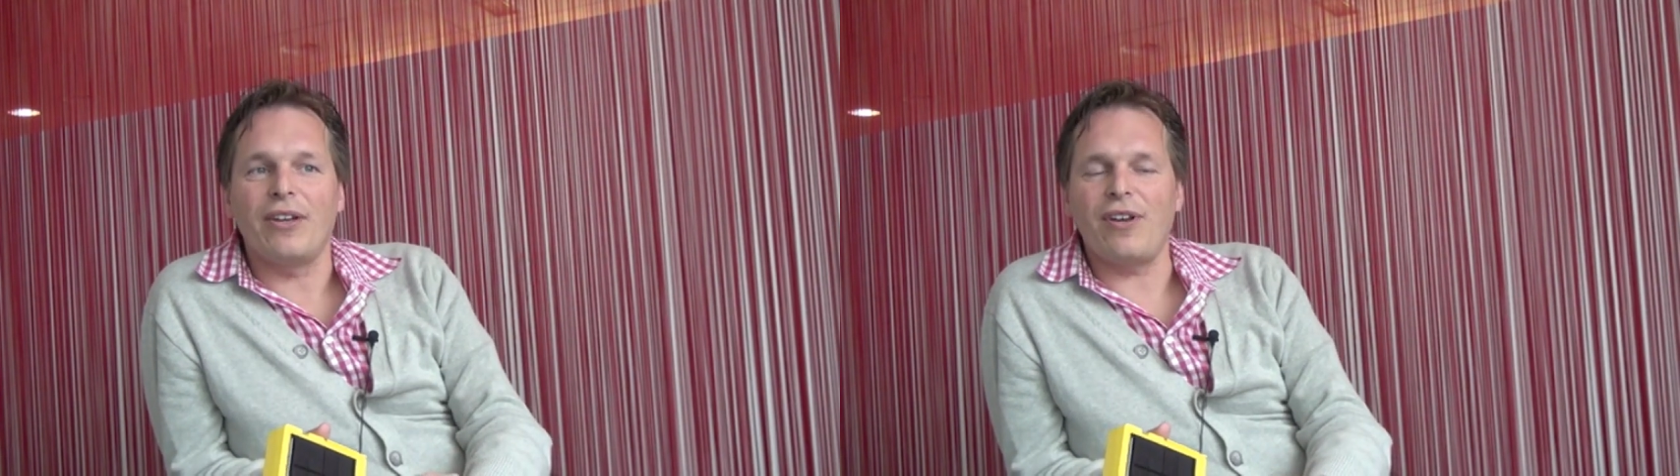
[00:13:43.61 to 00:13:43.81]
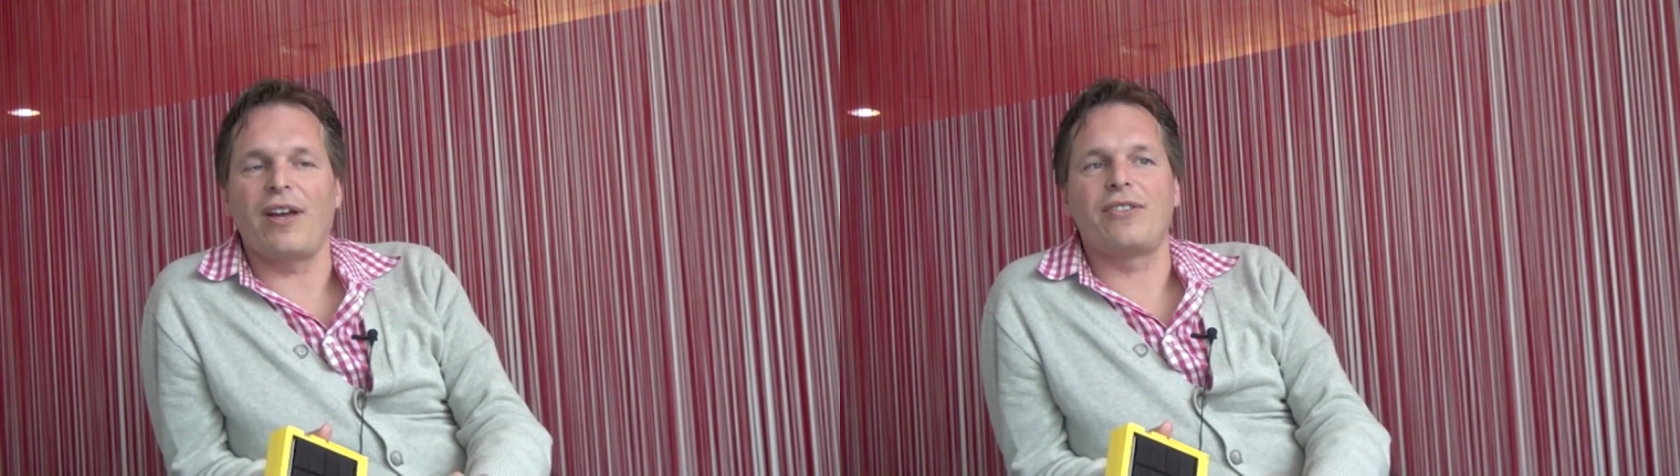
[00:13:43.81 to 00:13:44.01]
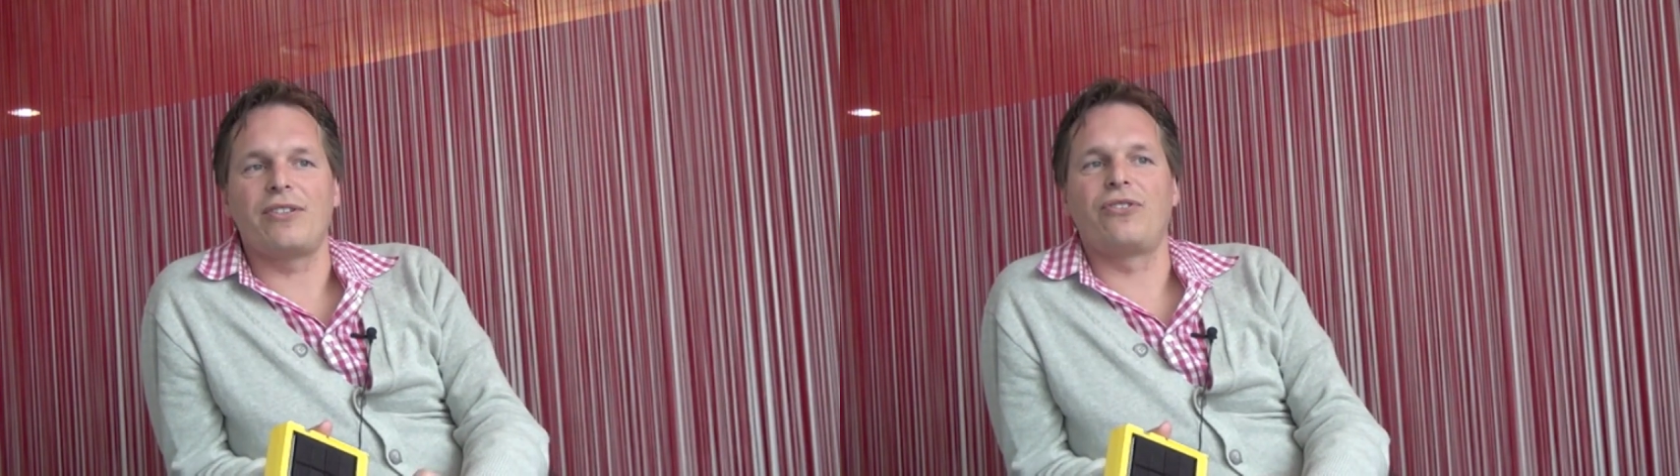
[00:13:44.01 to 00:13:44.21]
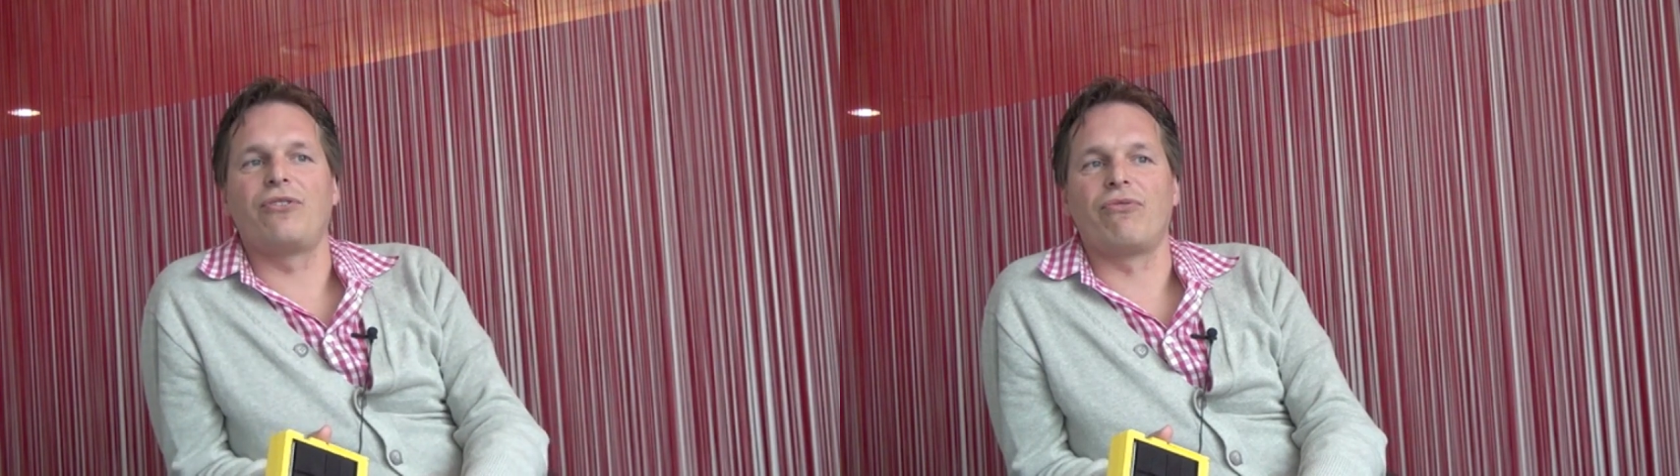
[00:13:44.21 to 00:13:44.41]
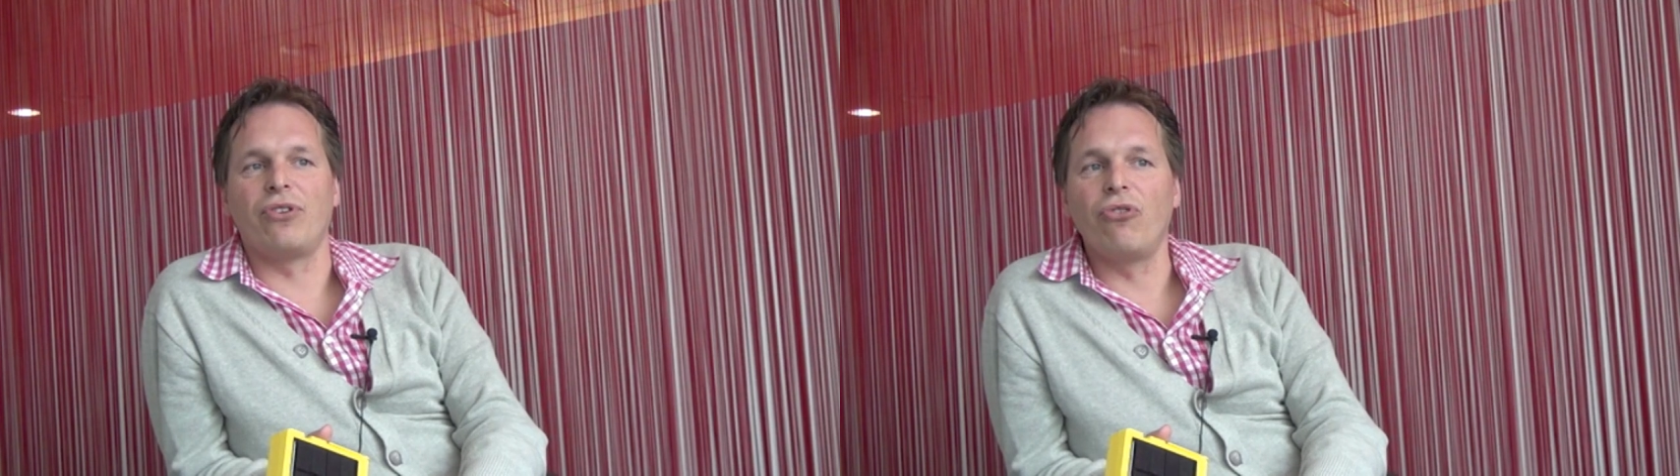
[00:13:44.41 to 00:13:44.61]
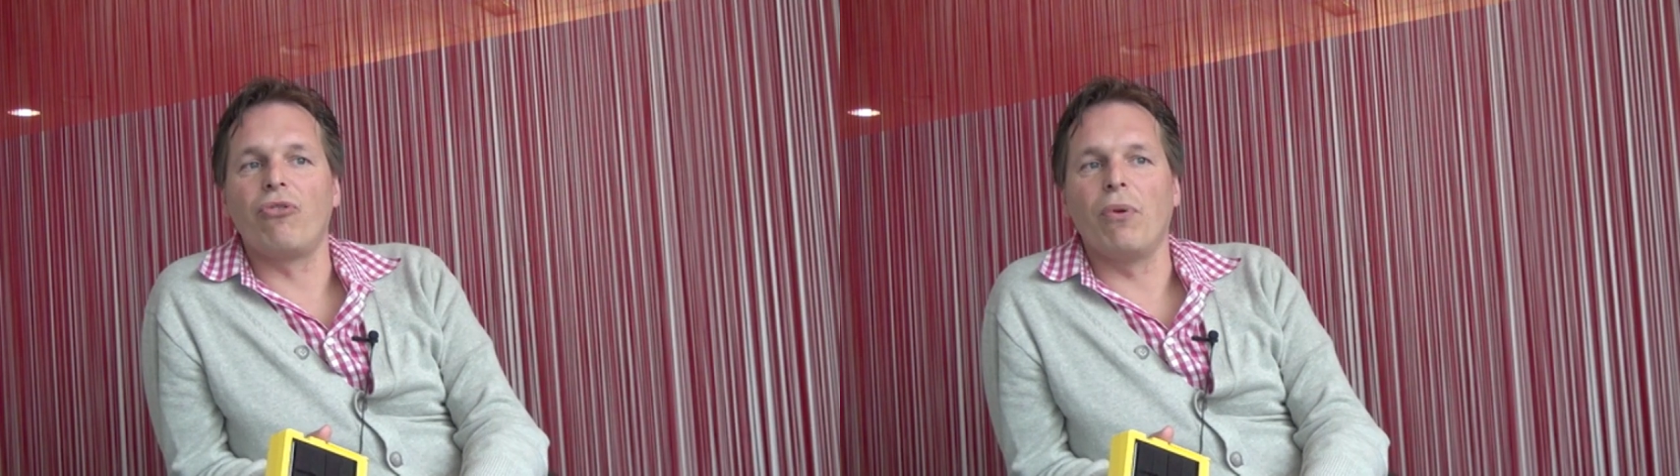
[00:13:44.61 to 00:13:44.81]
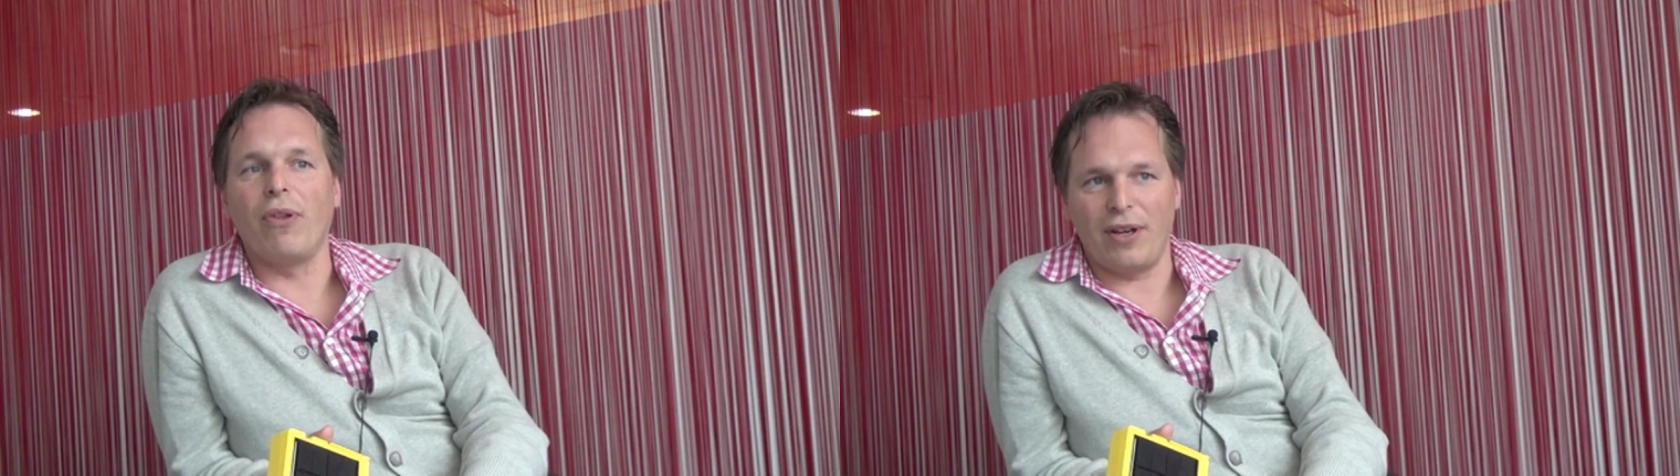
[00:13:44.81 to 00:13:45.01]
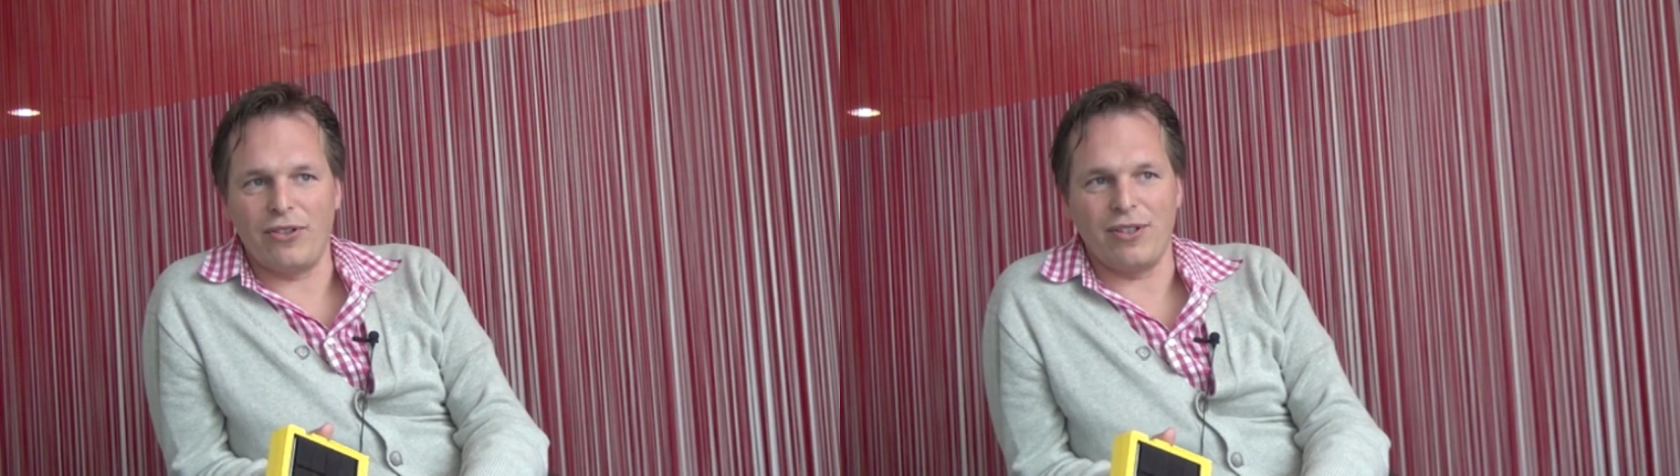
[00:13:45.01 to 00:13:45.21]
has access to
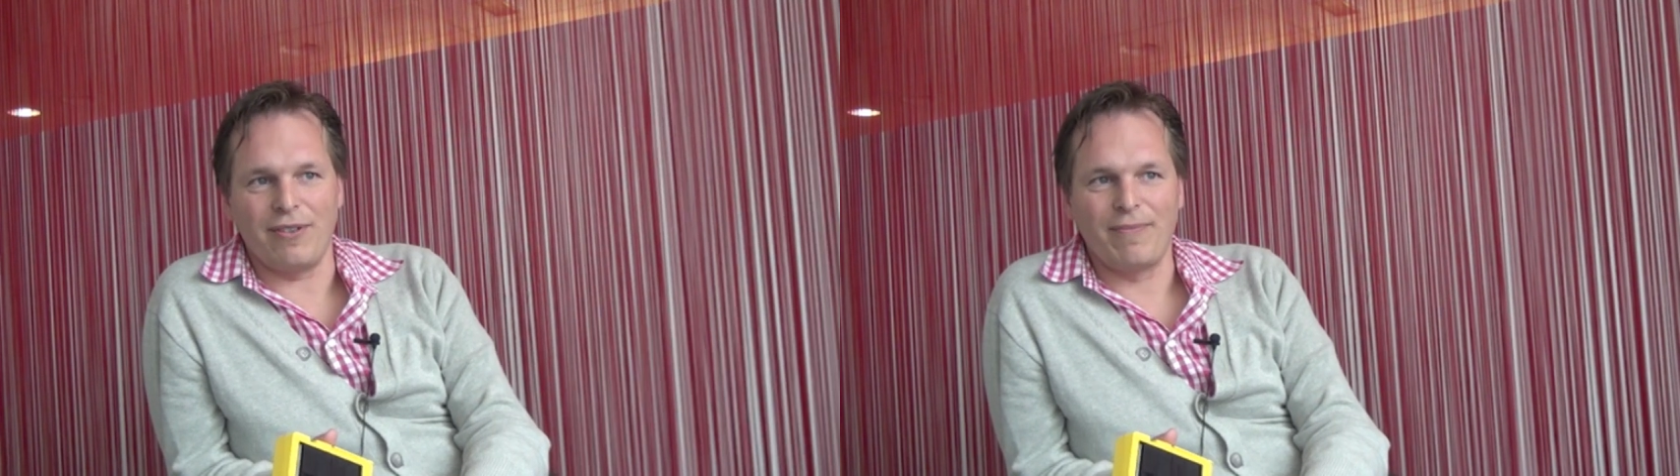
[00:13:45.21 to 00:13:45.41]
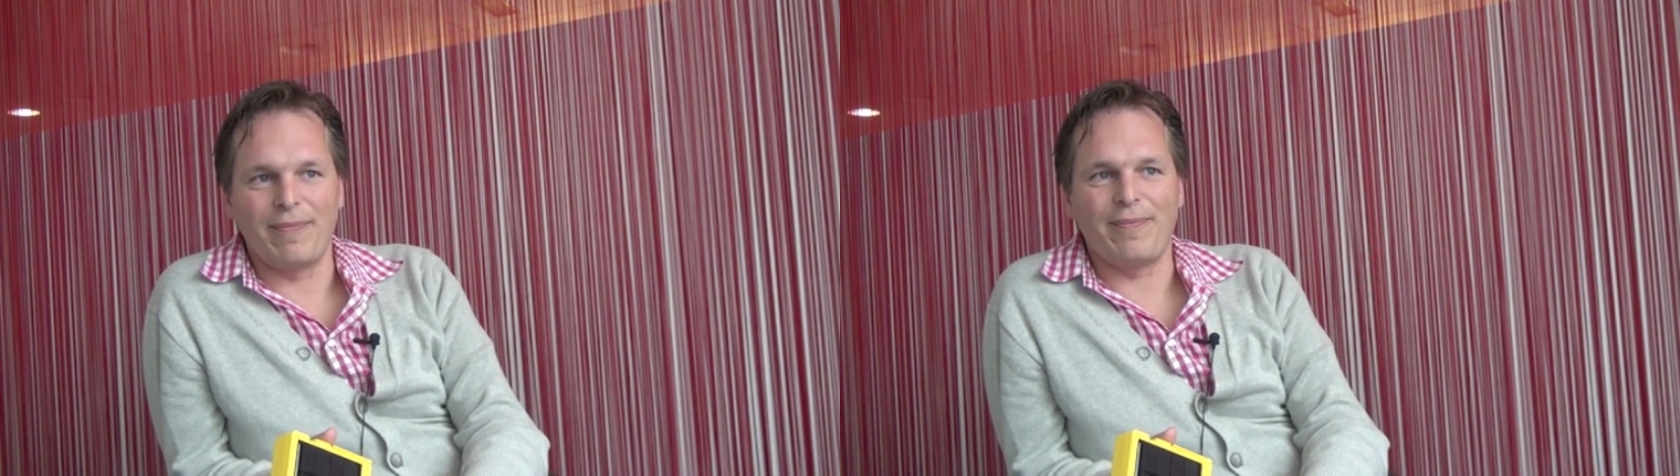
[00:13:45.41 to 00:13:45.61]
renewable energy.